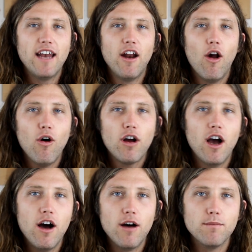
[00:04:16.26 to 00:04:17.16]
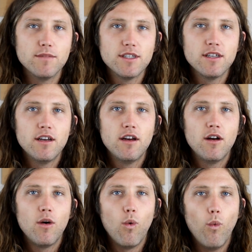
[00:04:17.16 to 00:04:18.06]
And it all comes
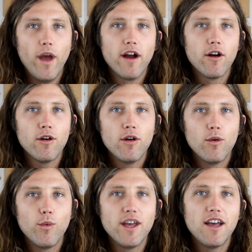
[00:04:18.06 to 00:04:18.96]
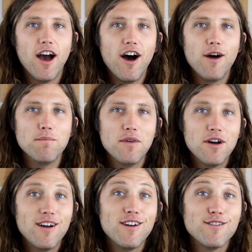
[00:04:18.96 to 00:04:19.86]
where we come
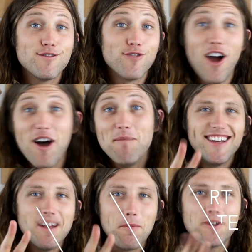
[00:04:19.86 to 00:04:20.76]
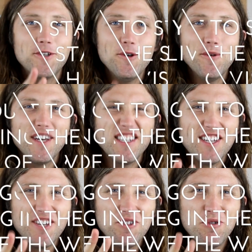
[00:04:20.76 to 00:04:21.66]
from. Number two
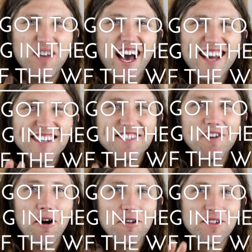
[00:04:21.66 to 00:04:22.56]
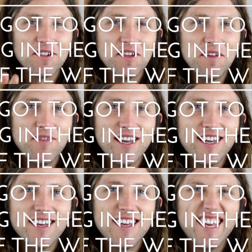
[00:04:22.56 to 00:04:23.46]
is, you gotta start
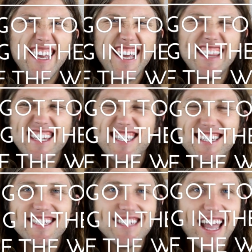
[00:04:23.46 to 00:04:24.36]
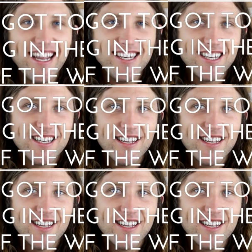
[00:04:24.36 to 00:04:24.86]
living in the state